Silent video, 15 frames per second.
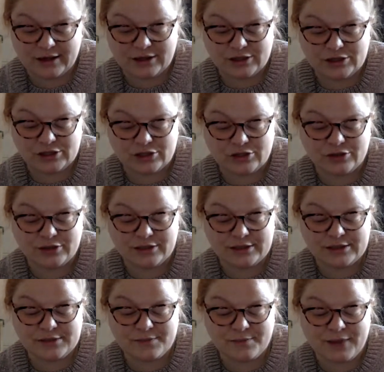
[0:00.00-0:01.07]
So you need
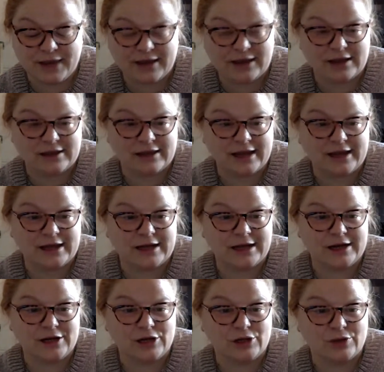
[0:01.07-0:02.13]
to make like
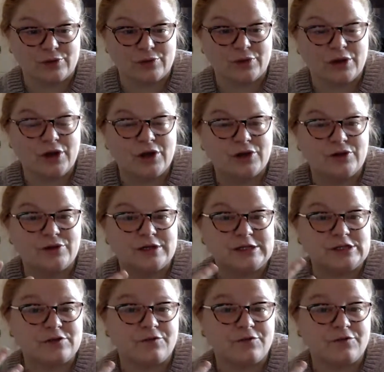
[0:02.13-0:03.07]
new. You need to